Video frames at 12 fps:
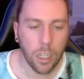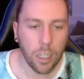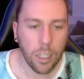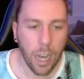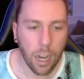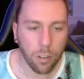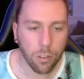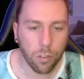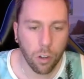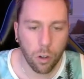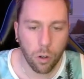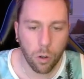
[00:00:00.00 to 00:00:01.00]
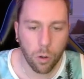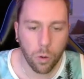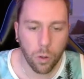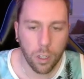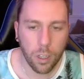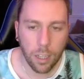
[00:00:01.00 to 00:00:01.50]
Yeah,
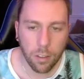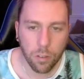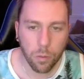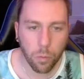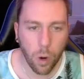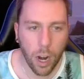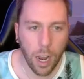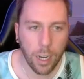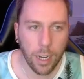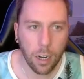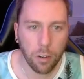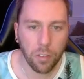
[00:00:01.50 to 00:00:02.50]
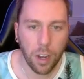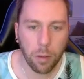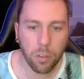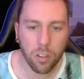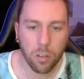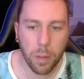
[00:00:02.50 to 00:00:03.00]
so that's where
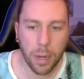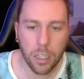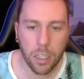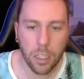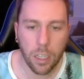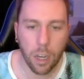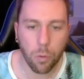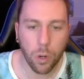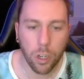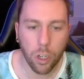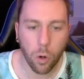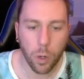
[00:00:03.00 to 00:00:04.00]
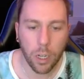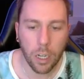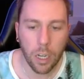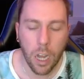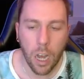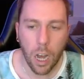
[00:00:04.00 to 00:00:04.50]
I'm suspecting that we're
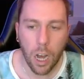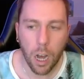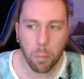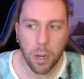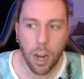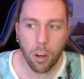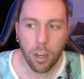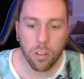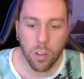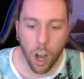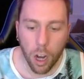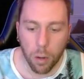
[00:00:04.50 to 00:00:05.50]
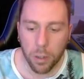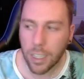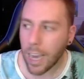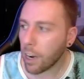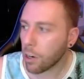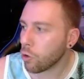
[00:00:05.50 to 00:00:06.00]
going. Now let's talk about
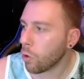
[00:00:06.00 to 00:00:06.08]
the actual